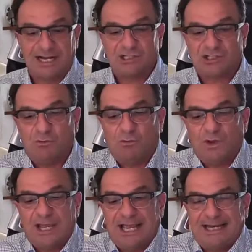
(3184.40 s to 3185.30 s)
right?
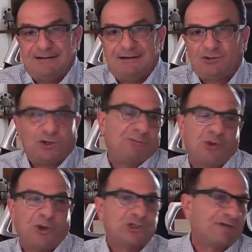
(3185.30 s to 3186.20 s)
So, and joint
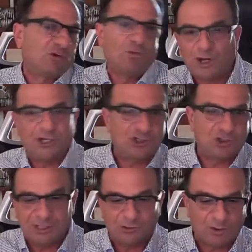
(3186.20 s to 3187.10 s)
employer is never one
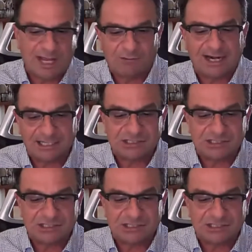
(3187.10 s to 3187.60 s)
issue either way, right?